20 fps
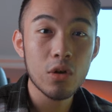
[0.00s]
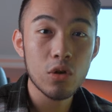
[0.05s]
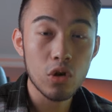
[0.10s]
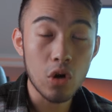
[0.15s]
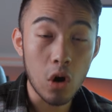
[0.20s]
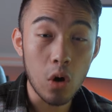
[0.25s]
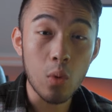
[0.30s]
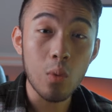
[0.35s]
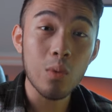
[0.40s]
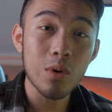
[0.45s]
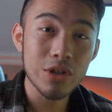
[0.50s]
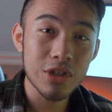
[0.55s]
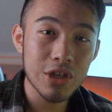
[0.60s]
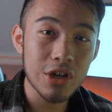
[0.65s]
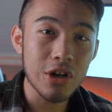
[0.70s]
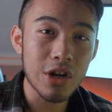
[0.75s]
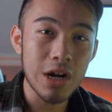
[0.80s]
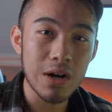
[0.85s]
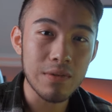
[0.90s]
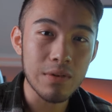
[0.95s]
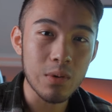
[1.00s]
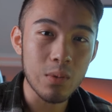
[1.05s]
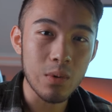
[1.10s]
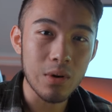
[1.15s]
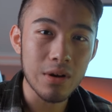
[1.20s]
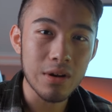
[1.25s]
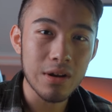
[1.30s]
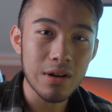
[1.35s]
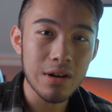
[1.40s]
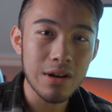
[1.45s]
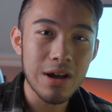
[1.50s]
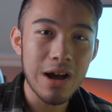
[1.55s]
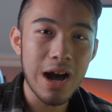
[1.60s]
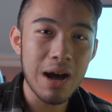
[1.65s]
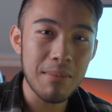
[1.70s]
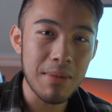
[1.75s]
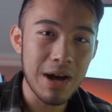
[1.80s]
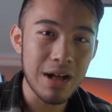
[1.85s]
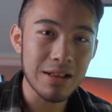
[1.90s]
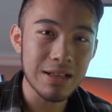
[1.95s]
Yo, what's good everyone?
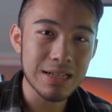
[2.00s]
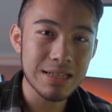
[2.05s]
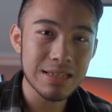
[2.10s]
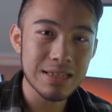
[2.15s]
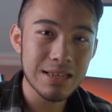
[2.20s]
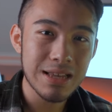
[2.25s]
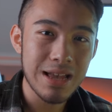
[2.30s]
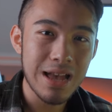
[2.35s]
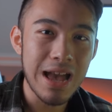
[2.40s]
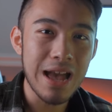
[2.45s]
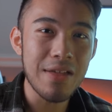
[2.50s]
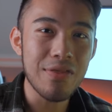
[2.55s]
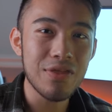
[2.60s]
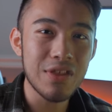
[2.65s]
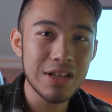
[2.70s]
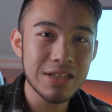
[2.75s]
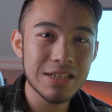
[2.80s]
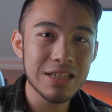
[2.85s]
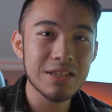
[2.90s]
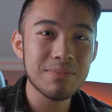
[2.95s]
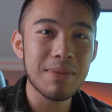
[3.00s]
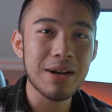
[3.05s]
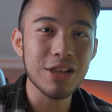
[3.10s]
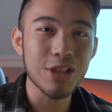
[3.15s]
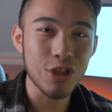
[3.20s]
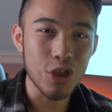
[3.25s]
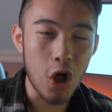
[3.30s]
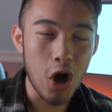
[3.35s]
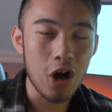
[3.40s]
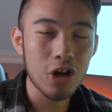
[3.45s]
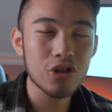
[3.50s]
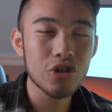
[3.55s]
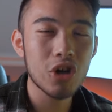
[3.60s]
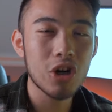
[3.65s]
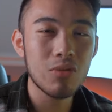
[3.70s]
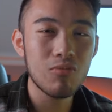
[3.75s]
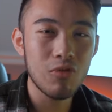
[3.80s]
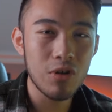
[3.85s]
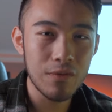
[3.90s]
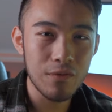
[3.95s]
I'm Alex, and this is my
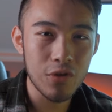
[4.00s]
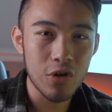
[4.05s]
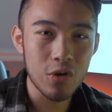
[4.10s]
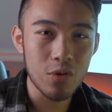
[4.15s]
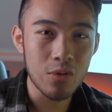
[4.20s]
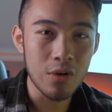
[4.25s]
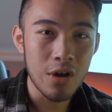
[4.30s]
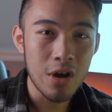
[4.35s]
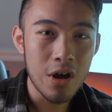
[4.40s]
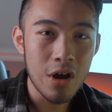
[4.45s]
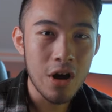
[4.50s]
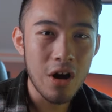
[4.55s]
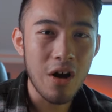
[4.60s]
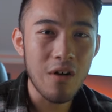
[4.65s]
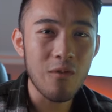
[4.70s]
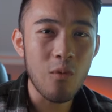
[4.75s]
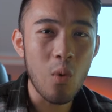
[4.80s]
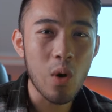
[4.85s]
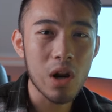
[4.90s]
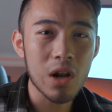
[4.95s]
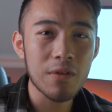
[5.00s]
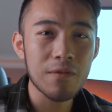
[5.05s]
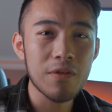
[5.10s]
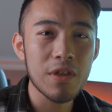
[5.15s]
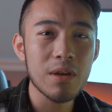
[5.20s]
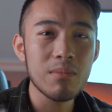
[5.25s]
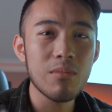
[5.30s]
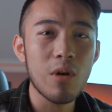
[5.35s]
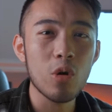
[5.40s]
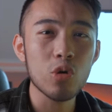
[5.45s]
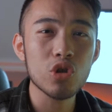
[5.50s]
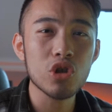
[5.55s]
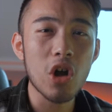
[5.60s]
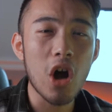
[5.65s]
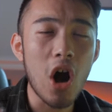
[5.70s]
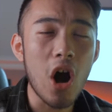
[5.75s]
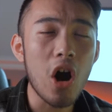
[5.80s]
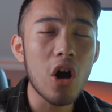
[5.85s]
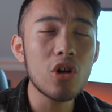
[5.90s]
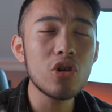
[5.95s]
long-term review of one of the most
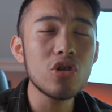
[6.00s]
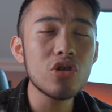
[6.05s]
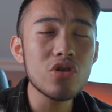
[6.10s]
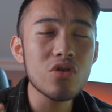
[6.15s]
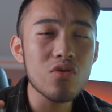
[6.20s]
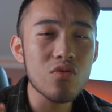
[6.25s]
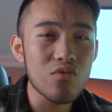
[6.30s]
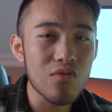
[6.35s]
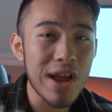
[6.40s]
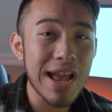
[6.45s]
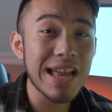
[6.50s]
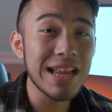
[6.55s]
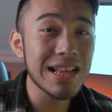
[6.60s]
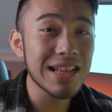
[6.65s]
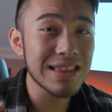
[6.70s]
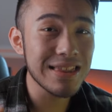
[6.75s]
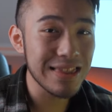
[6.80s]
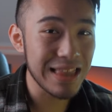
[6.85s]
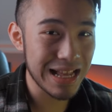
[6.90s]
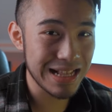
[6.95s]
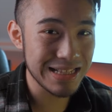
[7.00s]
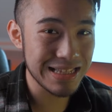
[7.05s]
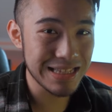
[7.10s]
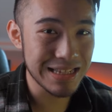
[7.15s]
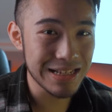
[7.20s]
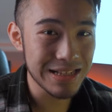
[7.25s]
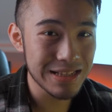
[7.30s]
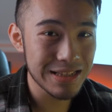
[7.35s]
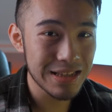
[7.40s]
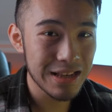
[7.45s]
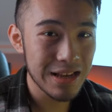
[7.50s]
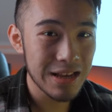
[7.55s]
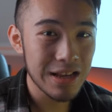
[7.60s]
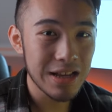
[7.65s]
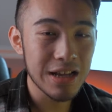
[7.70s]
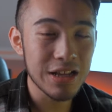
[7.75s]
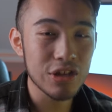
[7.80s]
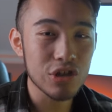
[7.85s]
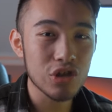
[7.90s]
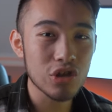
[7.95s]
underrated lenses
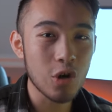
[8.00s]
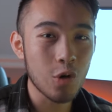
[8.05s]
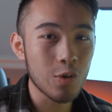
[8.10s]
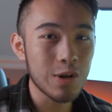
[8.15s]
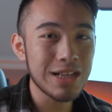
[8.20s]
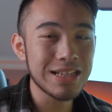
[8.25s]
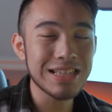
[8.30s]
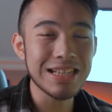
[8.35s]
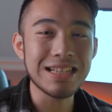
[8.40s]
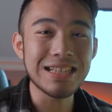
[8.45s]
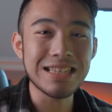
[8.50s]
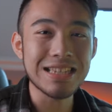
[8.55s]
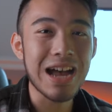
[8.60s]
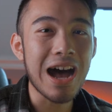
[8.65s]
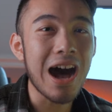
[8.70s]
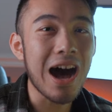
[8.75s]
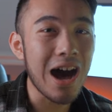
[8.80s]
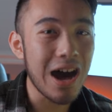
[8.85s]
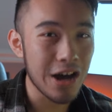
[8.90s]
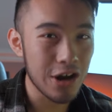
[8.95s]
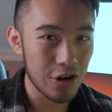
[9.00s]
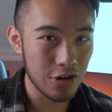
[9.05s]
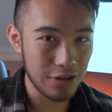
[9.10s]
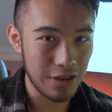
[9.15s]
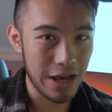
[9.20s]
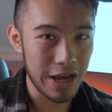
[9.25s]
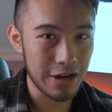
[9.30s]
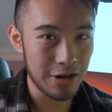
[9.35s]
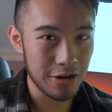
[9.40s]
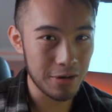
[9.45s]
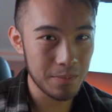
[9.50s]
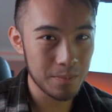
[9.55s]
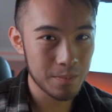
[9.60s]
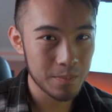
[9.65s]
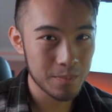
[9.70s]
in Sony's entire lineup.